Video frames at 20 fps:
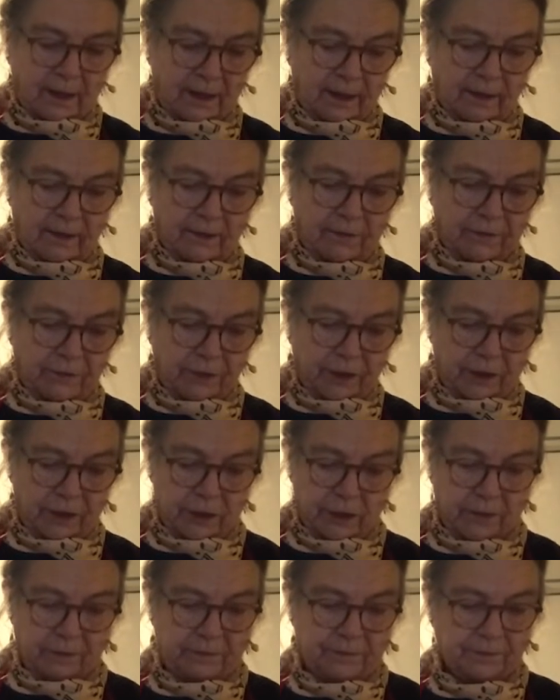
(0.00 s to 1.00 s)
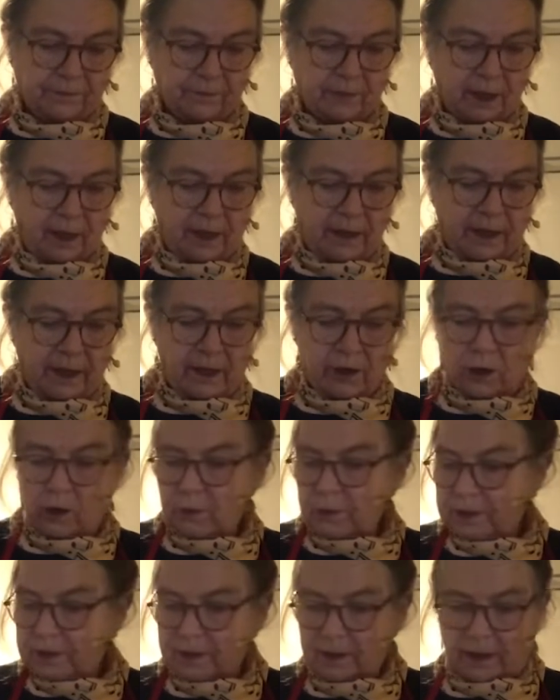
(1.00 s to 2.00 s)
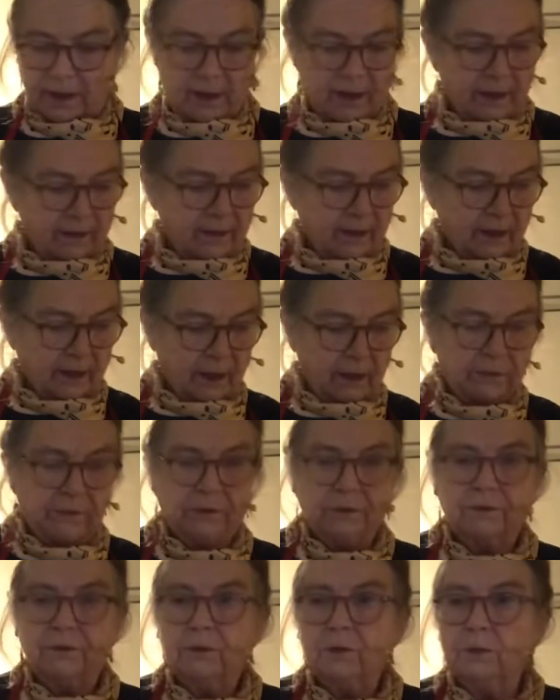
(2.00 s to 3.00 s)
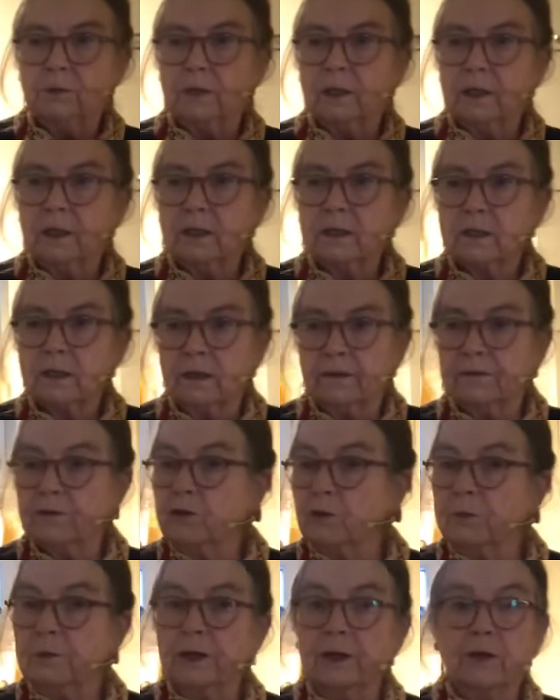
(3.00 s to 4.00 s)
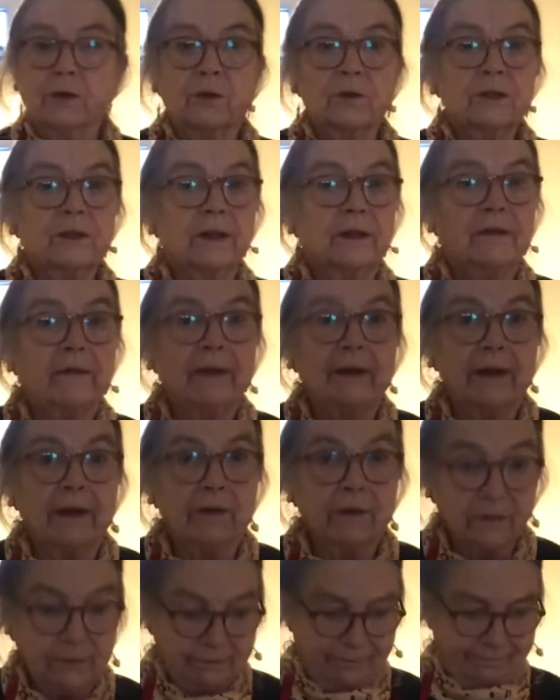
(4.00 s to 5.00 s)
in the fridge. And I always say they'll keep for a few weeks if nobody knows they're there.